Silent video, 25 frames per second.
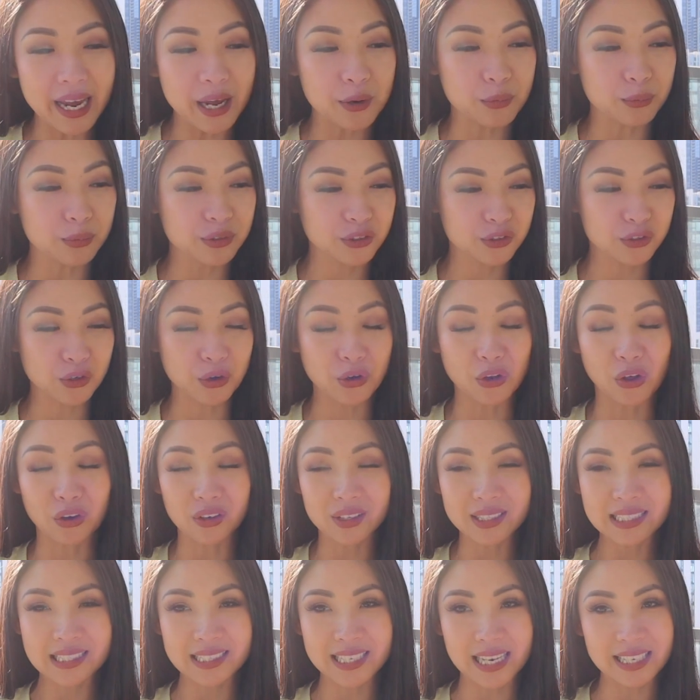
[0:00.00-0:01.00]
It was no
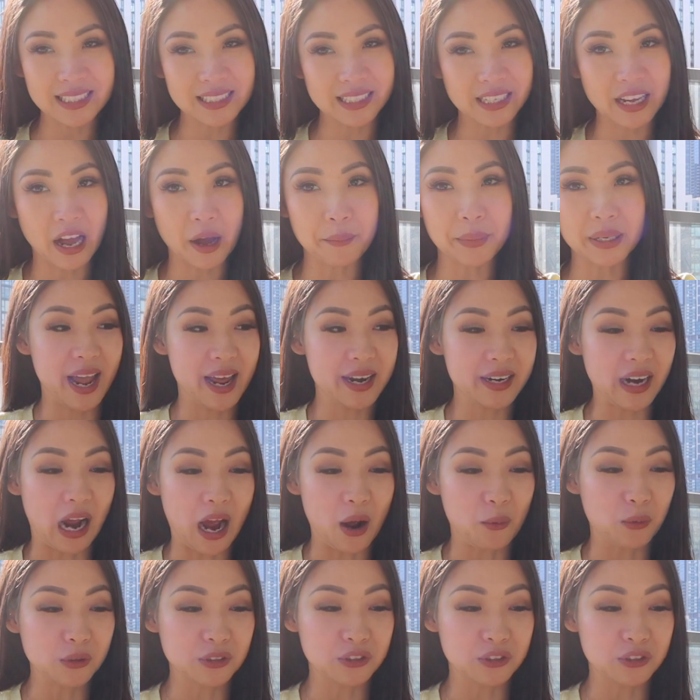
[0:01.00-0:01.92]
longer standing up, and I